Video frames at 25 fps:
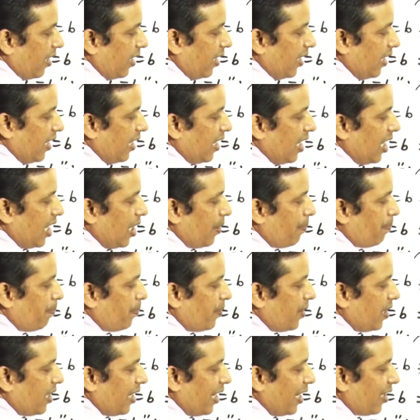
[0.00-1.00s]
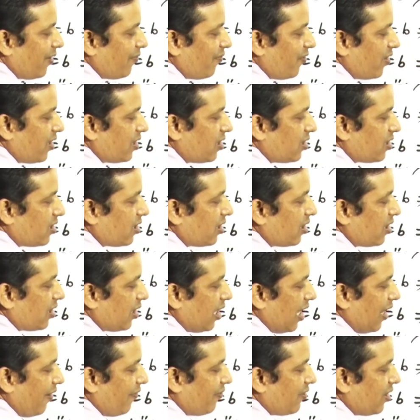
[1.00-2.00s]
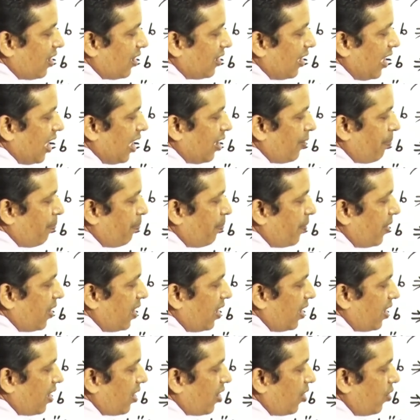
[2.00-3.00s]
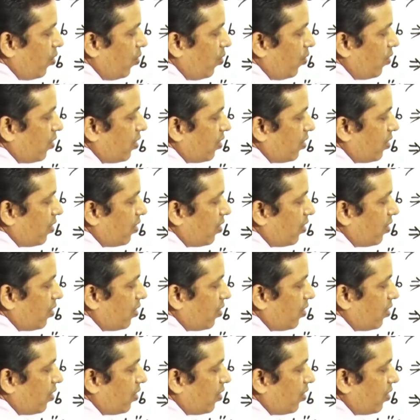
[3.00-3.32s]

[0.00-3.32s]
AP at first, after that PQ,